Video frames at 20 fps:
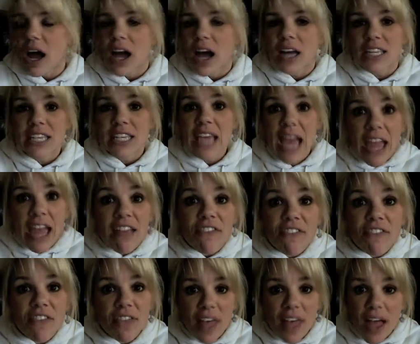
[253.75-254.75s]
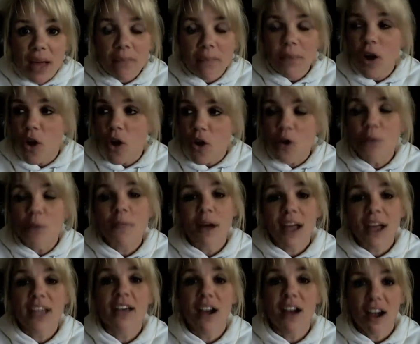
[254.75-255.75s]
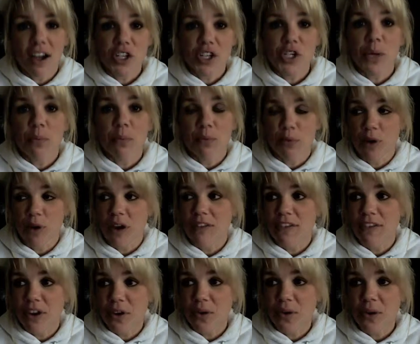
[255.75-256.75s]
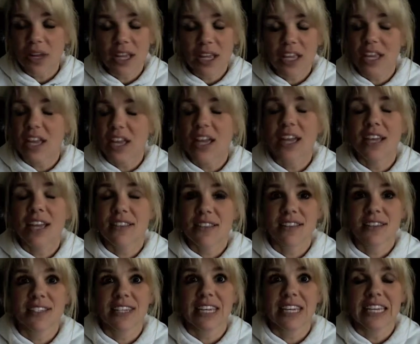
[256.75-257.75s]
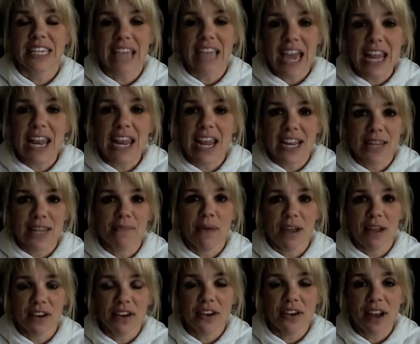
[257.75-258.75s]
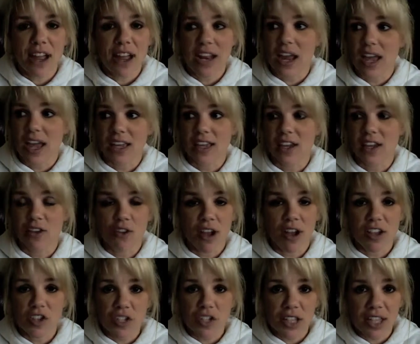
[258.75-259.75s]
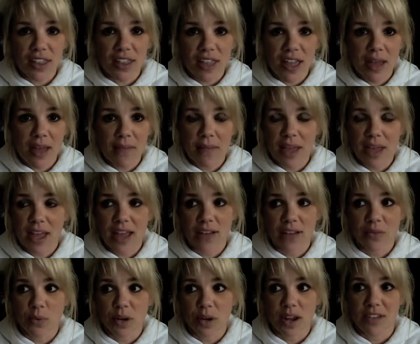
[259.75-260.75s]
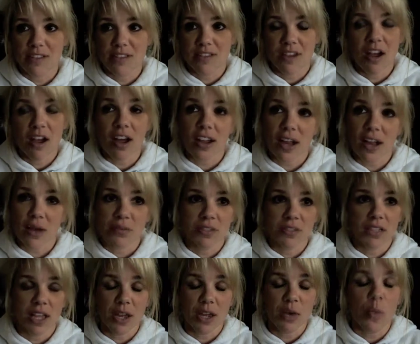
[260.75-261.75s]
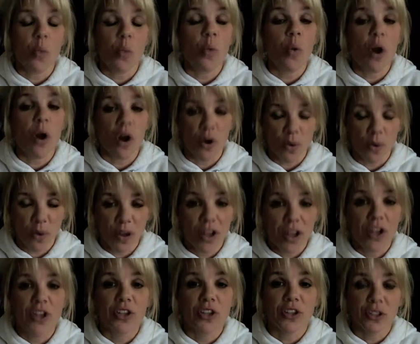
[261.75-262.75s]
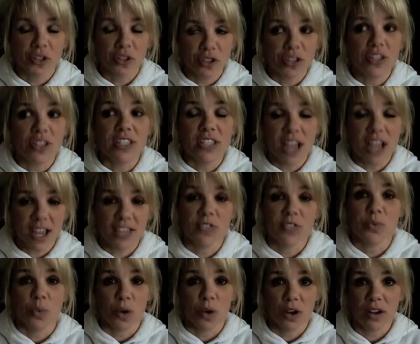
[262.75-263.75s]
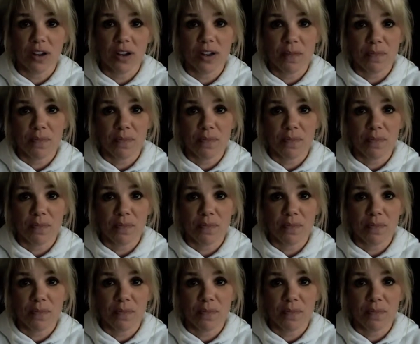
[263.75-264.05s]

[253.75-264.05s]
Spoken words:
Yay for them. Oh my gosh, bravo. It doesn't get any better, and I congratulate them. And when I saw it, I was like, whoa, nice work.